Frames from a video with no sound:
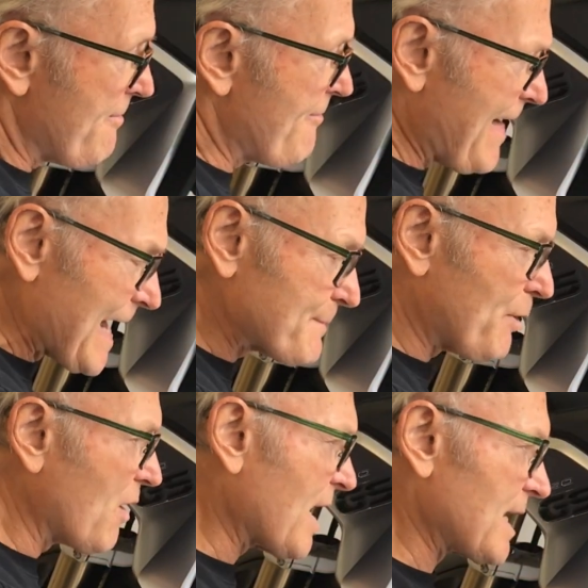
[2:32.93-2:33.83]
That
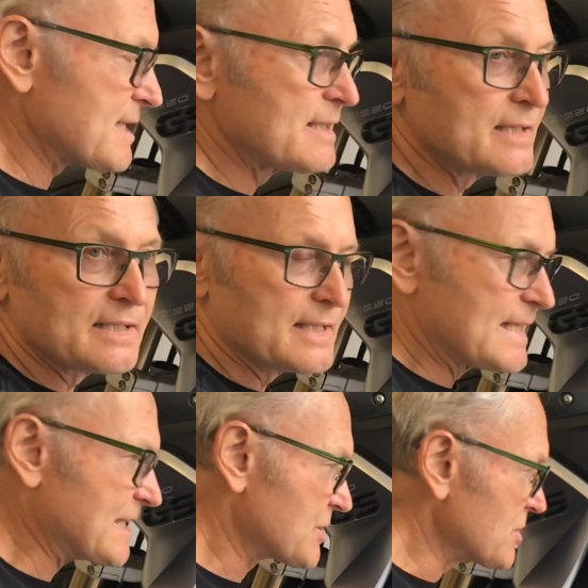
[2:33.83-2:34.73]
part
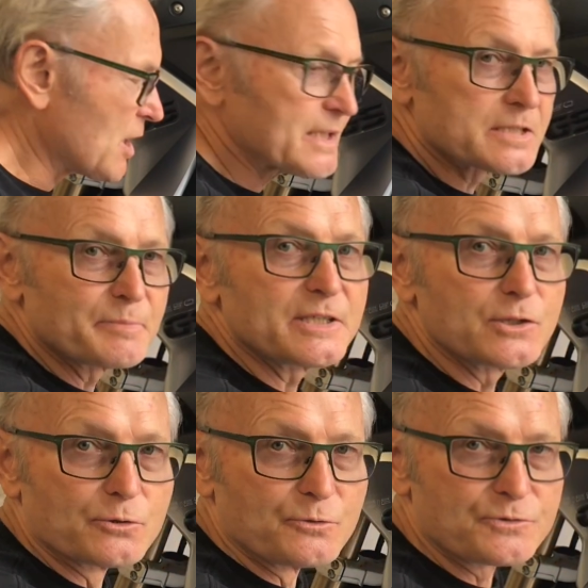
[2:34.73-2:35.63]
is not to be
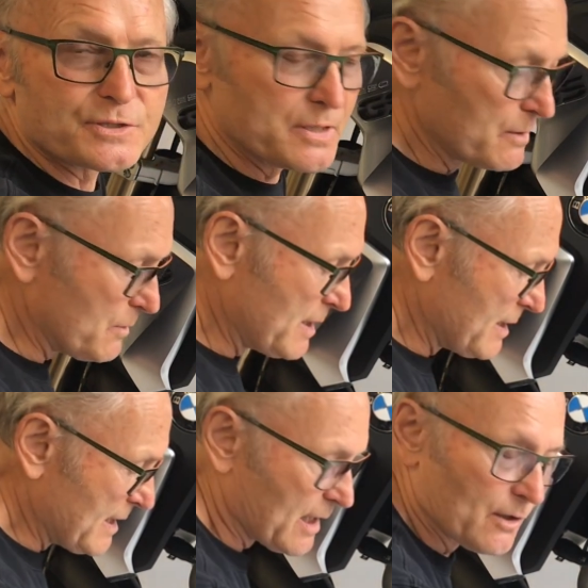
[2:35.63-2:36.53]
used
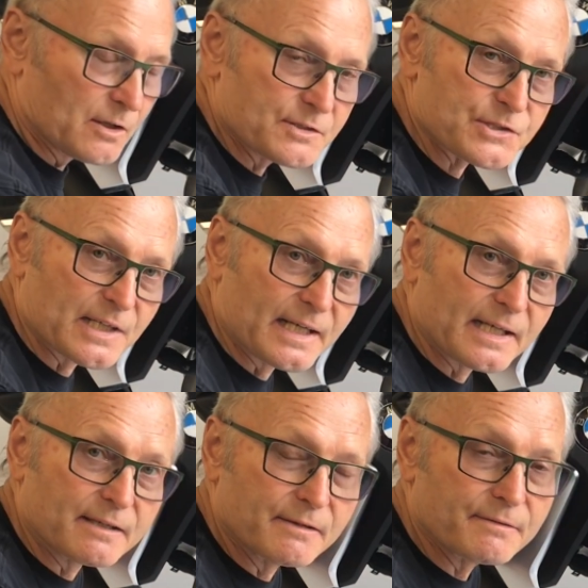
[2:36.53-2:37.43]
alongside
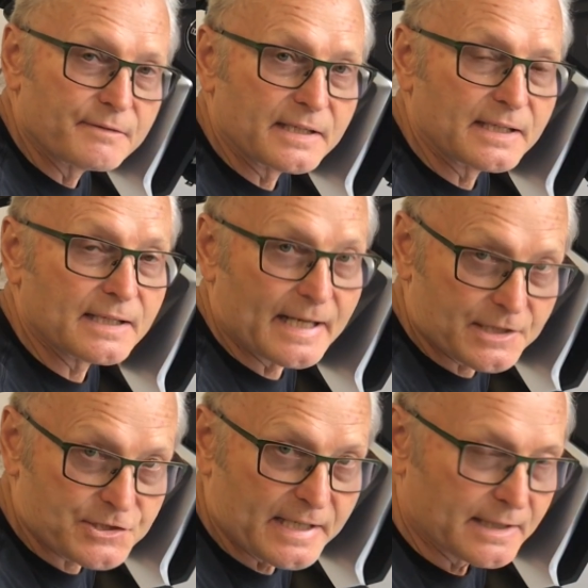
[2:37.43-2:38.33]
the
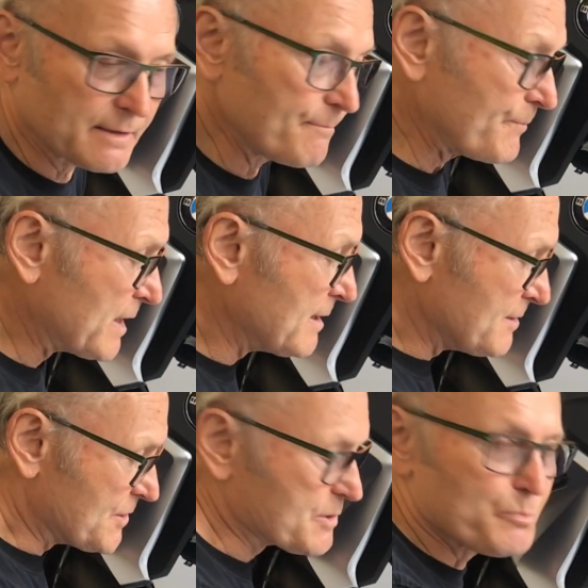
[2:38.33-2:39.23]
XHead.
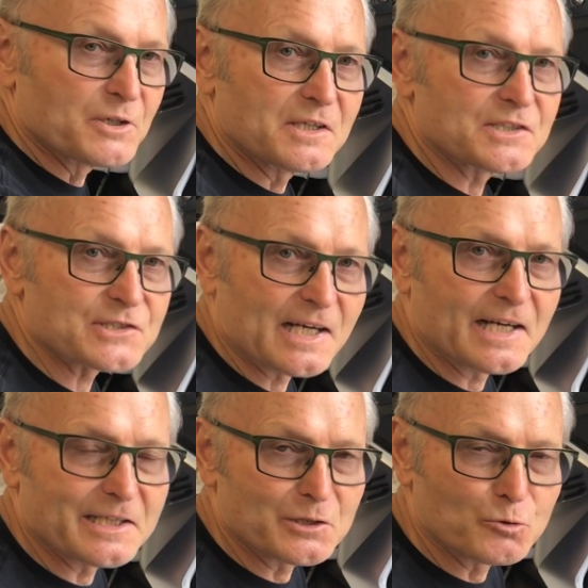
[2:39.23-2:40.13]
Just put it aside
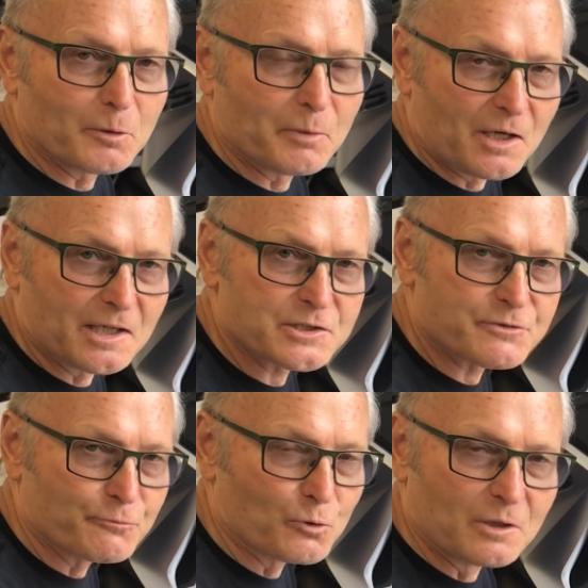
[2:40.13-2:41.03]
into a box
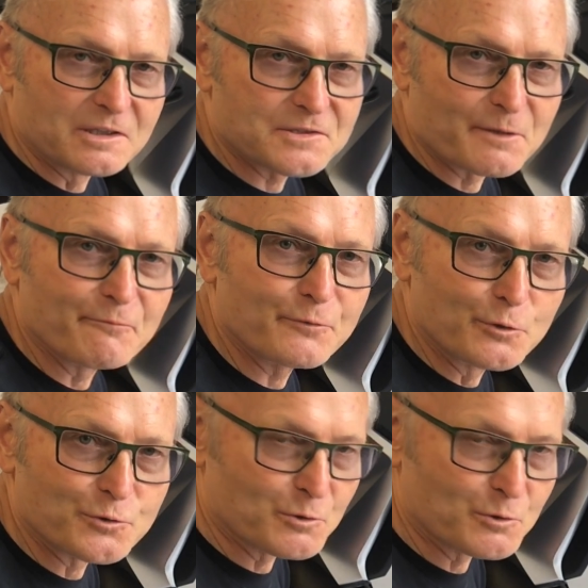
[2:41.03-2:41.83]
for some future